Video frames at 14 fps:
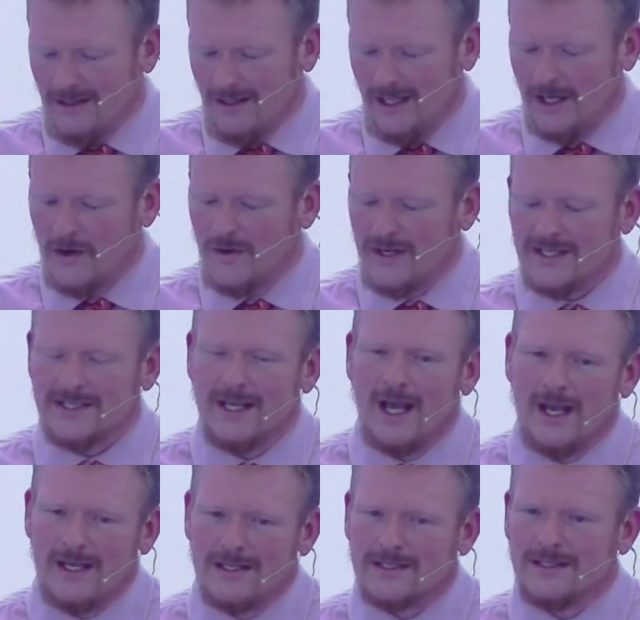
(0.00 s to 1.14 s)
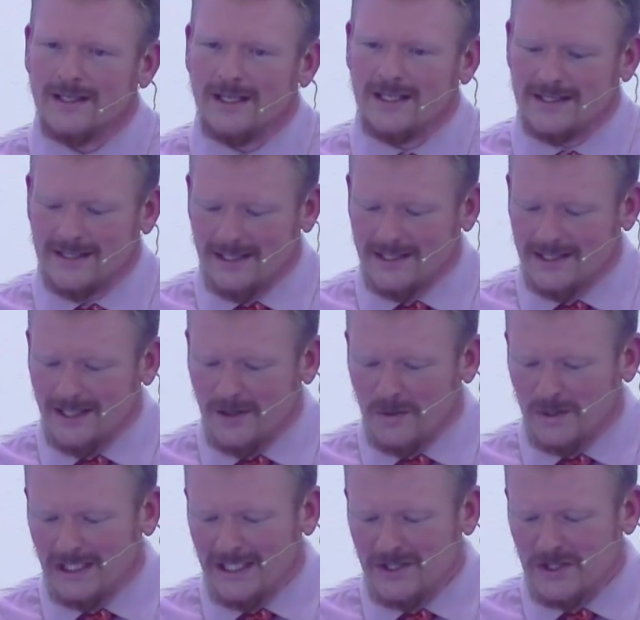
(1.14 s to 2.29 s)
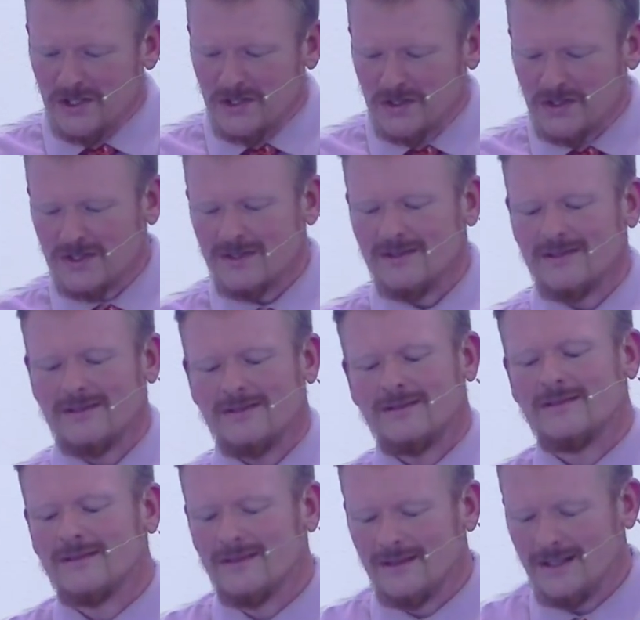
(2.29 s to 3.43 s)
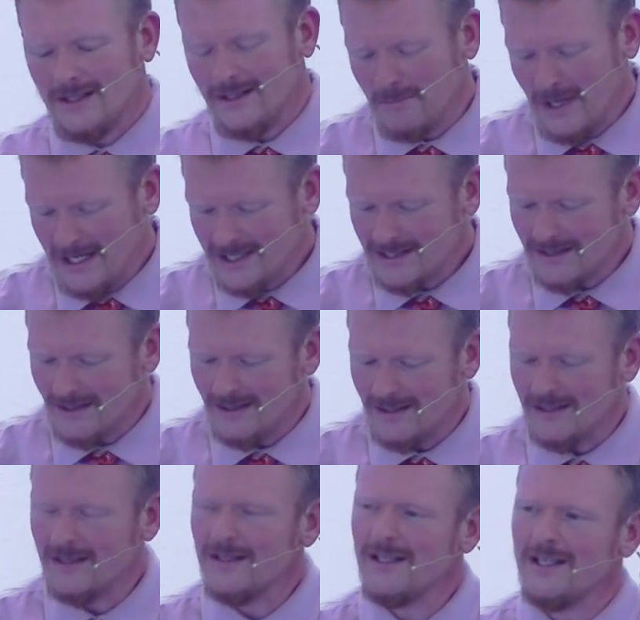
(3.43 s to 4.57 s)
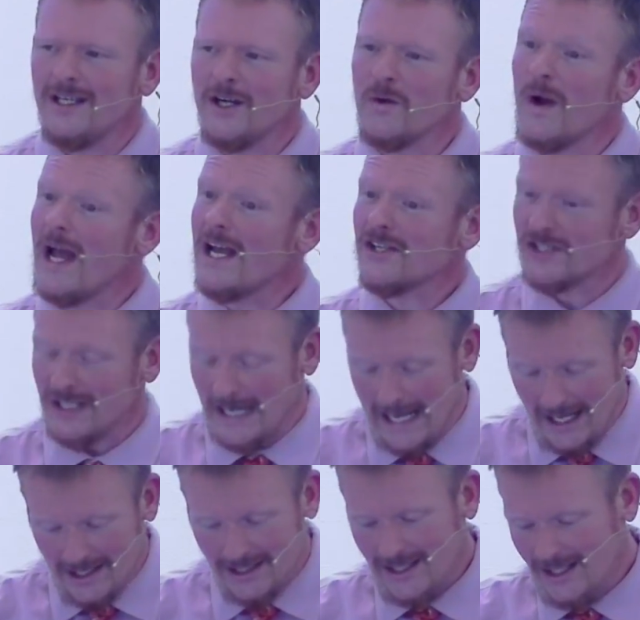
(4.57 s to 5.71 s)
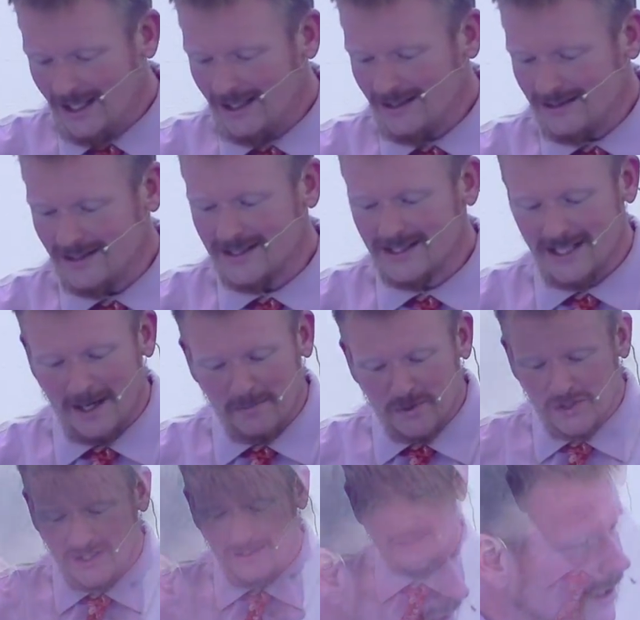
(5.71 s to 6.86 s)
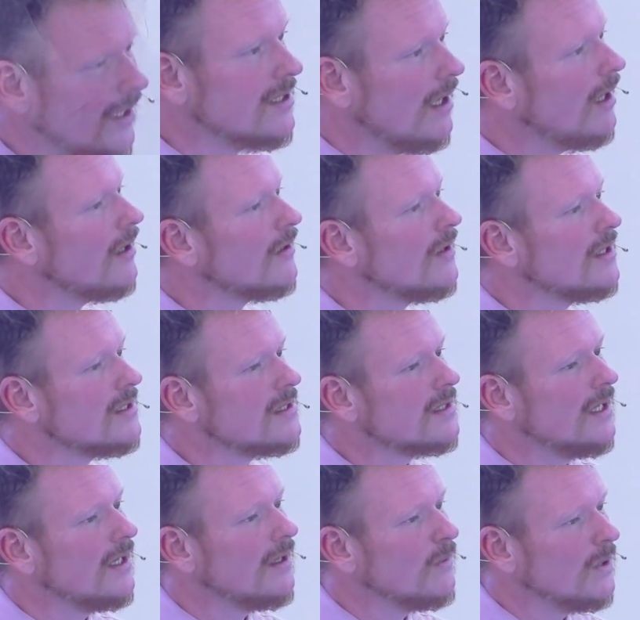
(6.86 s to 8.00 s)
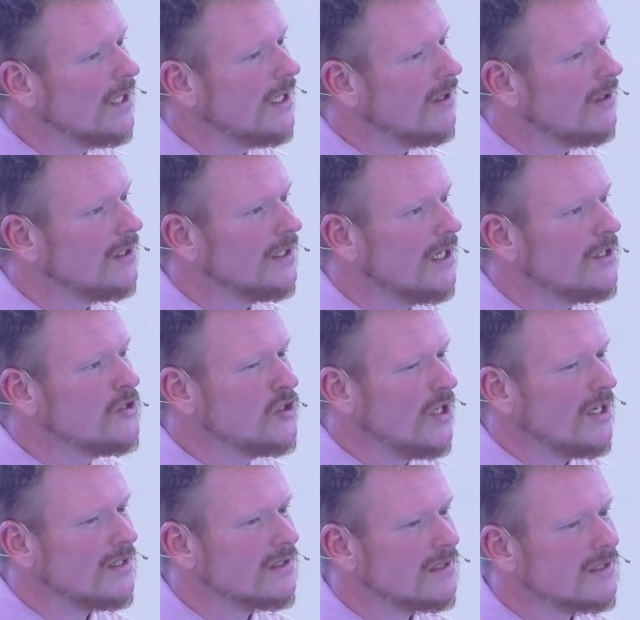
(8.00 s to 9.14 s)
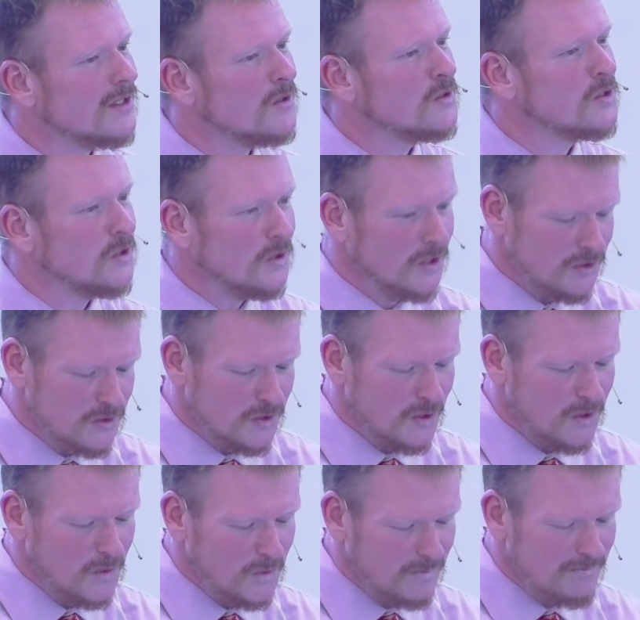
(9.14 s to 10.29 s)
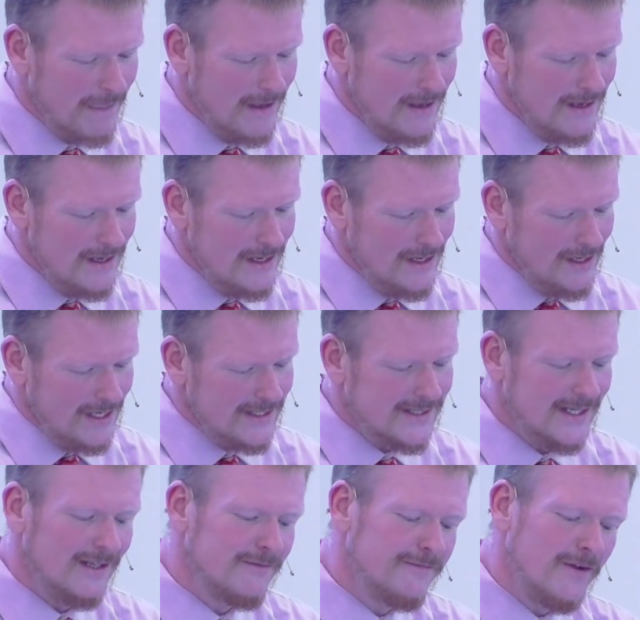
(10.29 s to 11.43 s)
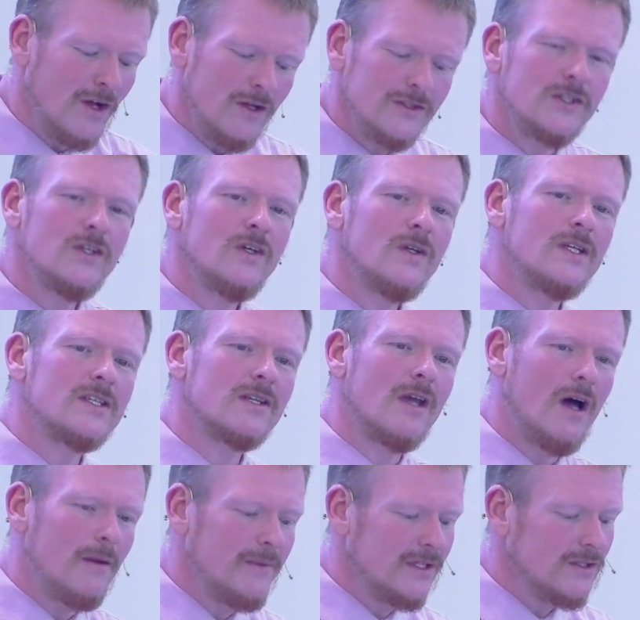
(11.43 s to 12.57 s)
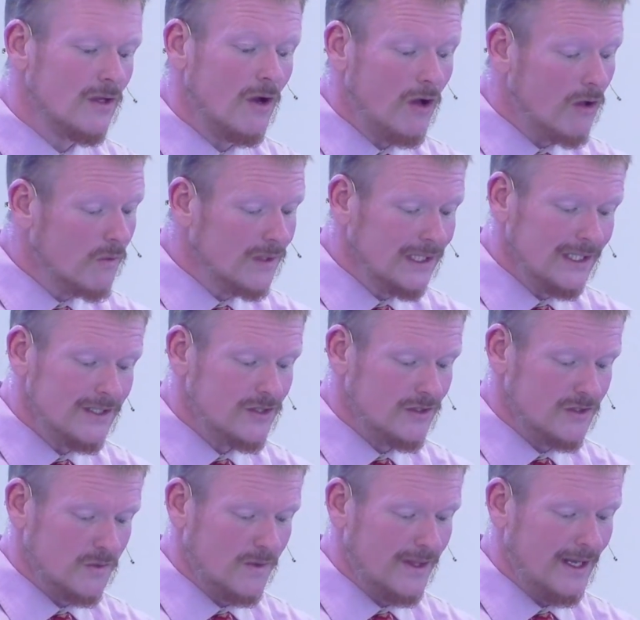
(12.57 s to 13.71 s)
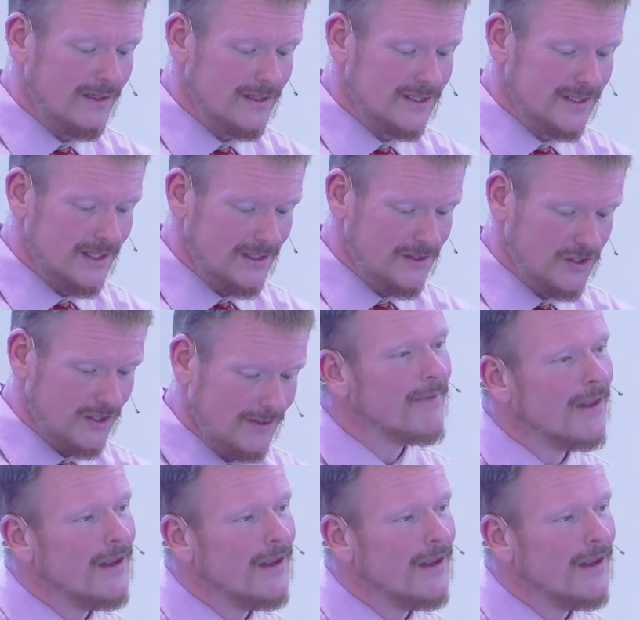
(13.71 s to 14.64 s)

It criticized existing religions based on irrationality, deception, intolerance, and what he called unjust social control. He said, falsehood is common to all religions without distinction.